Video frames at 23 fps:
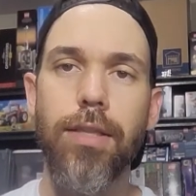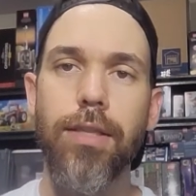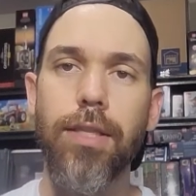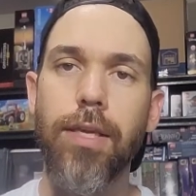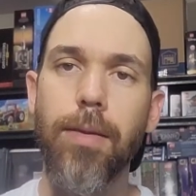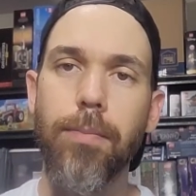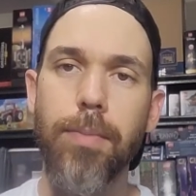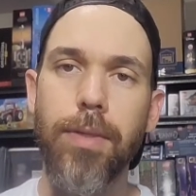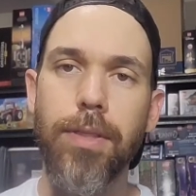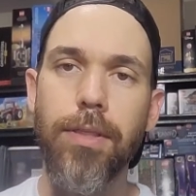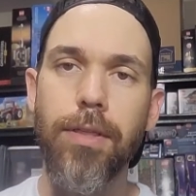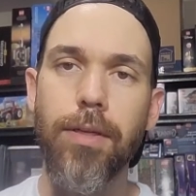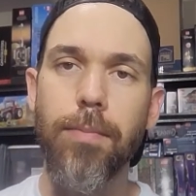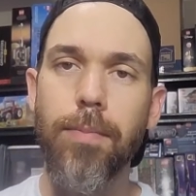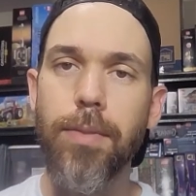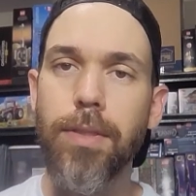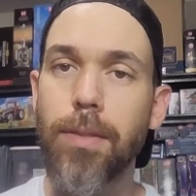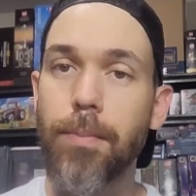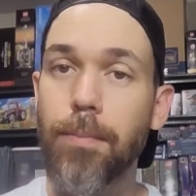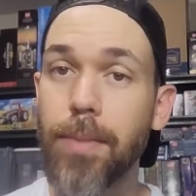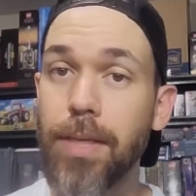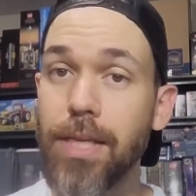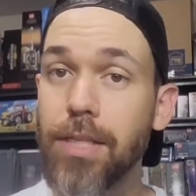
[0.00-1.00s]
I think I picked it up
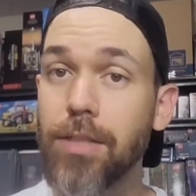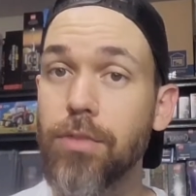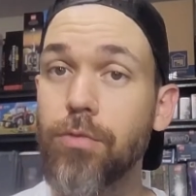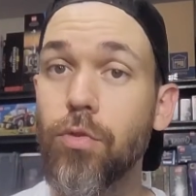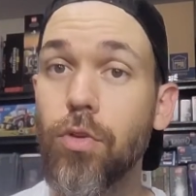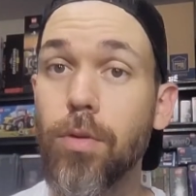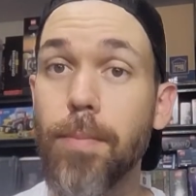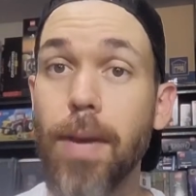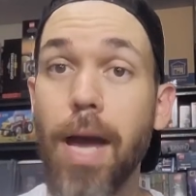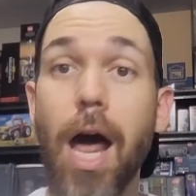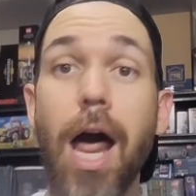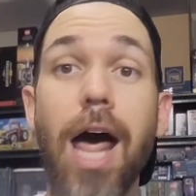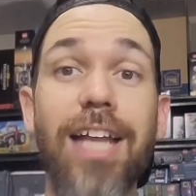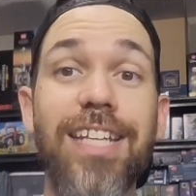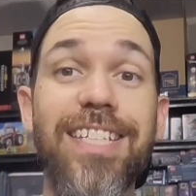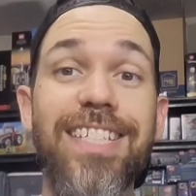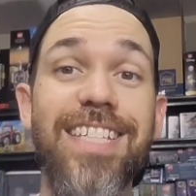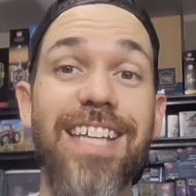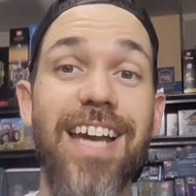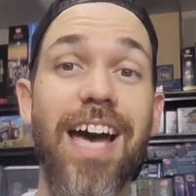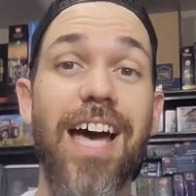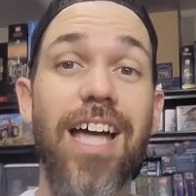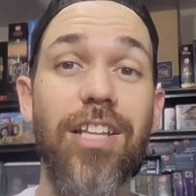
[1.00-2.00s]
at the bins for about a
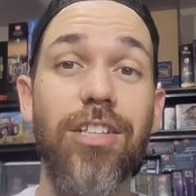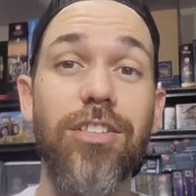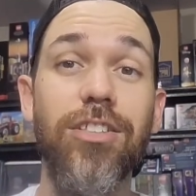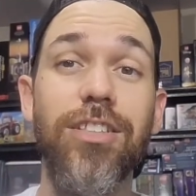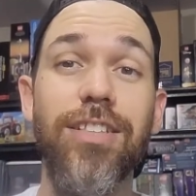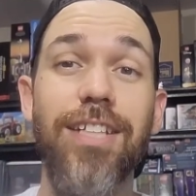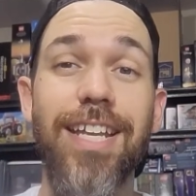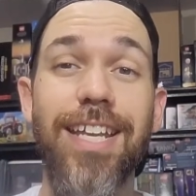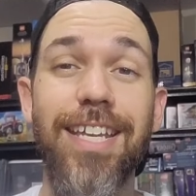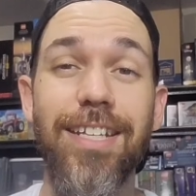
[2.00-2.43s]
dollar,